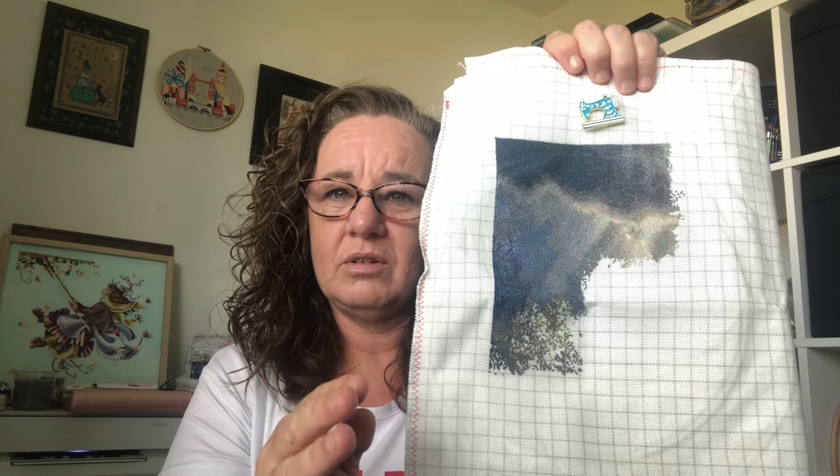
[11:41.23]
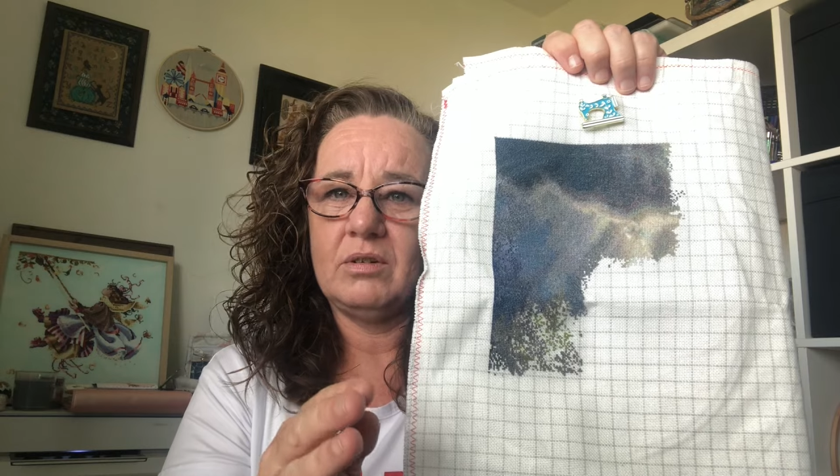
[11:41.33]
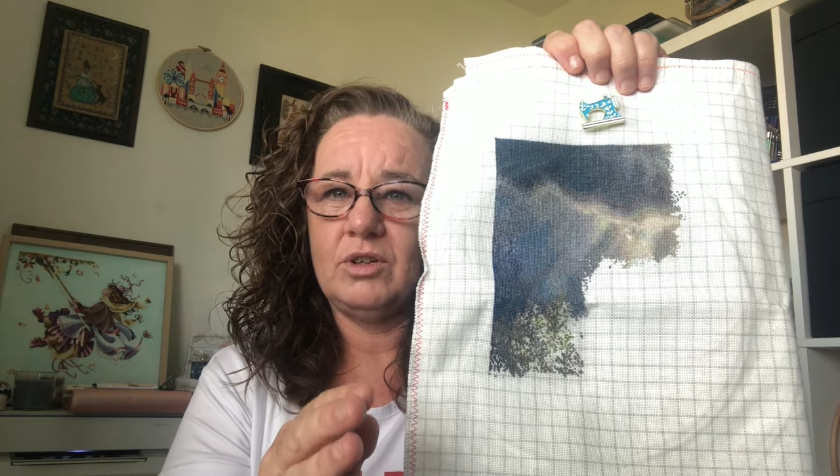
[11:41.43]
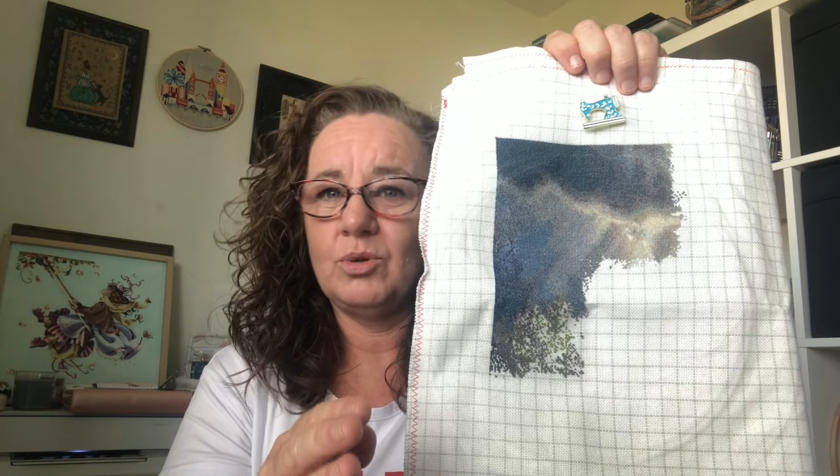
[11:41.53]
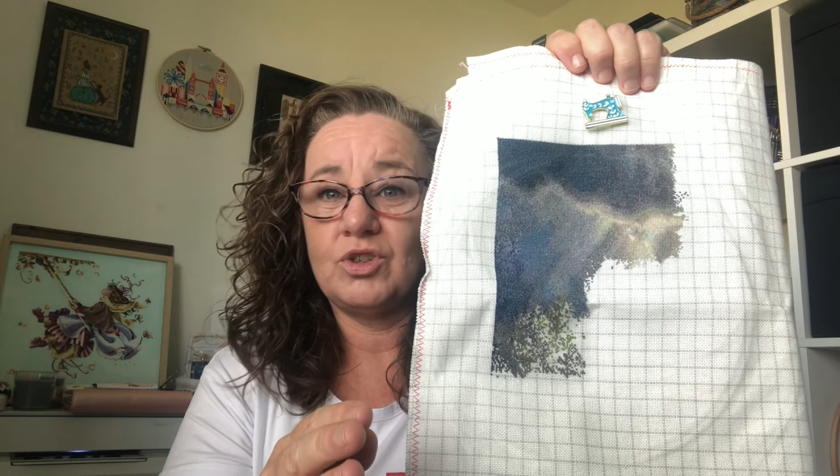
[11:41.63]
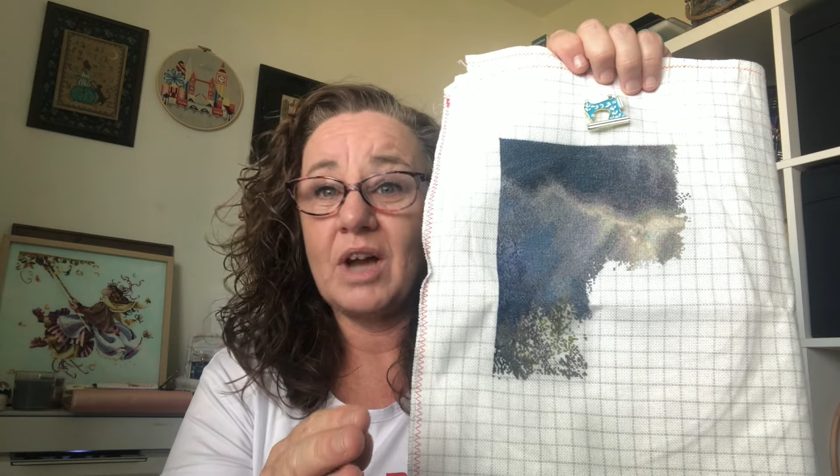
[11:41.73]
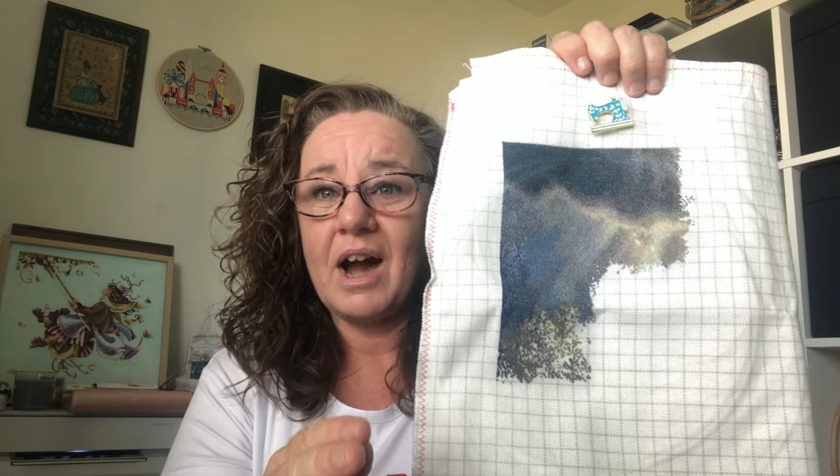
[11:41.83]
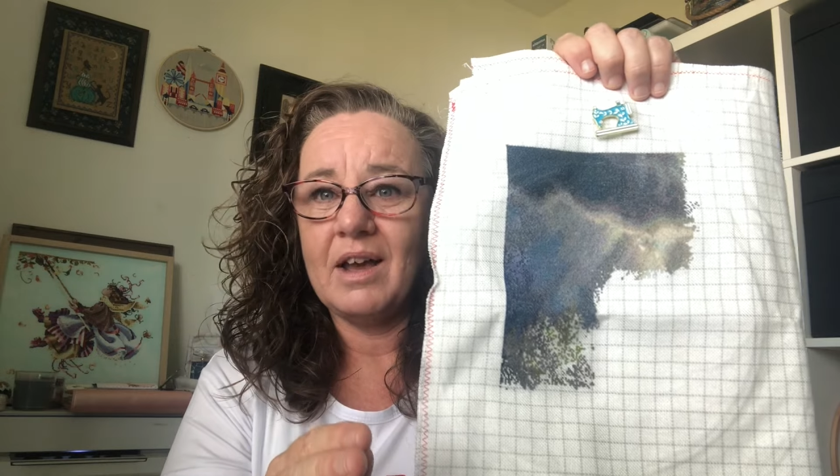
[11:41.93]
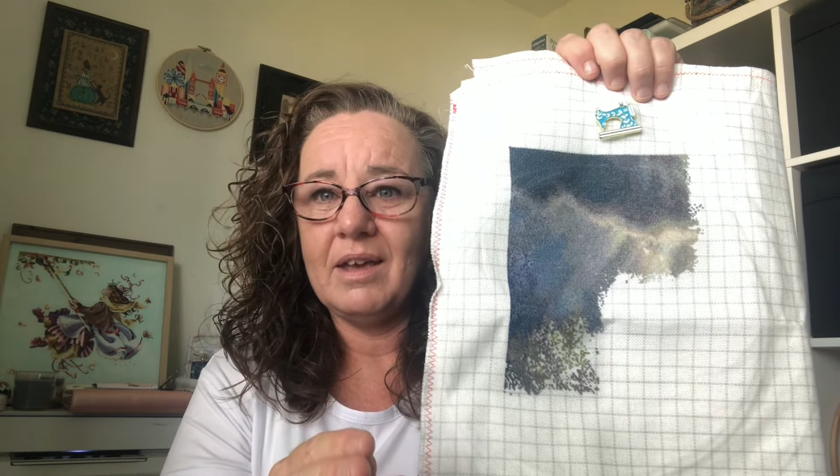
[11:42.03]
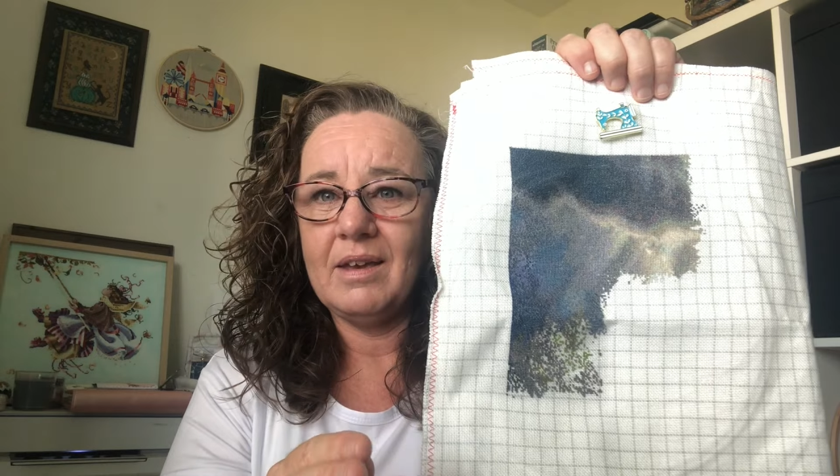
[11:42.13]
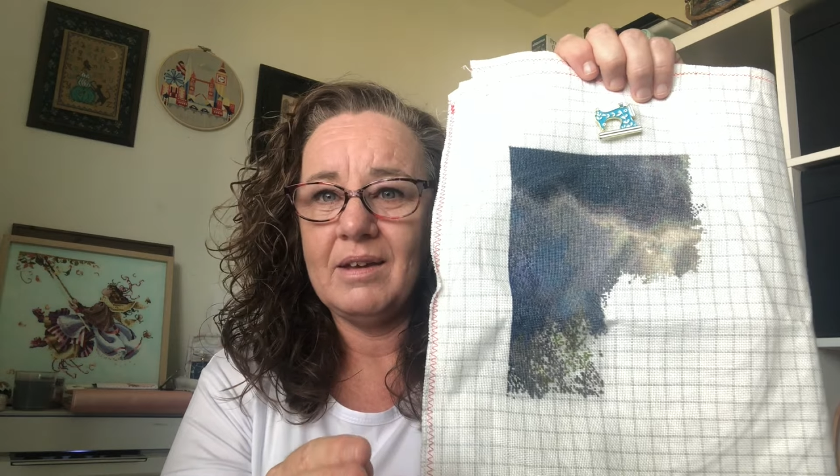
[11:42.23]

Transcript: do sky,